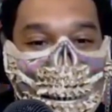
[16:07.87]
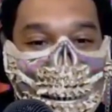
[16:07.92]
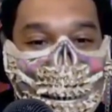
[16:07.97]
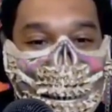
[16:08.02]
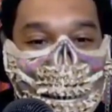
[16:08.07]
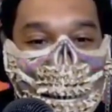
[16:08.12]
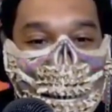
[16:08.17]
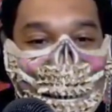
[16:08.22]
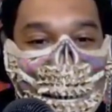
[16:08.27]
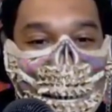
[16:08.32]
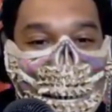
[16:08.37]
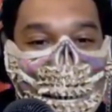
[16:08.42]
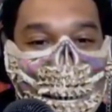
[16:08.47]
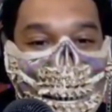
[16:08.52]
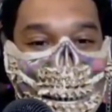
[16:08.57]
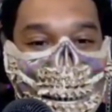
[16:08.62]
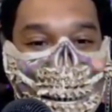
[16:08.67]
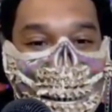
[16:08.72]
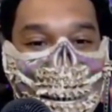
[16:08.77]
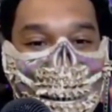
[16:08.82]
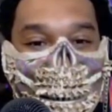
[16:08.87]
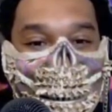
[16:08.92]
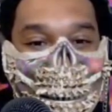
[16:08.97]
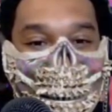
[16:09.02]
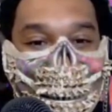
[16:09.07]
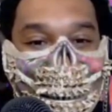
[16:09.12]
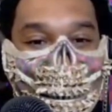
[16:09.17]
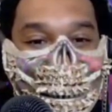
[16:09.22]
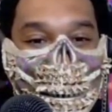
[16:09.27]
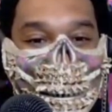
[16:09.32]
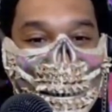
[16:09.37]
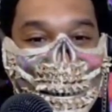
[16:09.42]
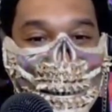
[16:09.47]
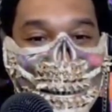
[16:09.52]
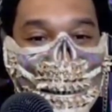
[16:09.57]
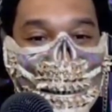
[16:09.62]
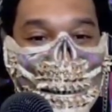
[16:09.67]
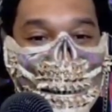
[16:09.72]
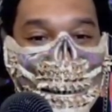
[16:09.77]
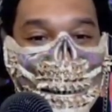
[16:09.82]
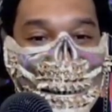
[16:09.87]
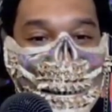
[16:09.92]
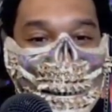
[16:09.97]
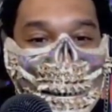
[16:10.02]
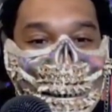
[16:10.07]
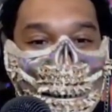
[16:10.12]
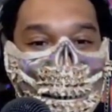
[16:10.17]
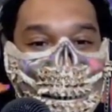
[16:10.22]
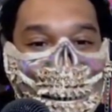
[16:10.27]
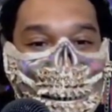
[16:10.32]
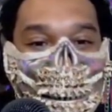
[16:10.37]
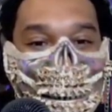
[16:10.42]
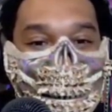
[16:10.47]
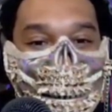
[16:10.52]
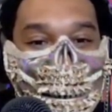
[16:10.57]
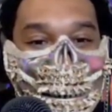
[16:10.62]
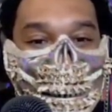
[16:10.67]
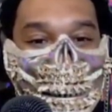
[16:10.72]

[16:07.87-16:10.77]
(silent)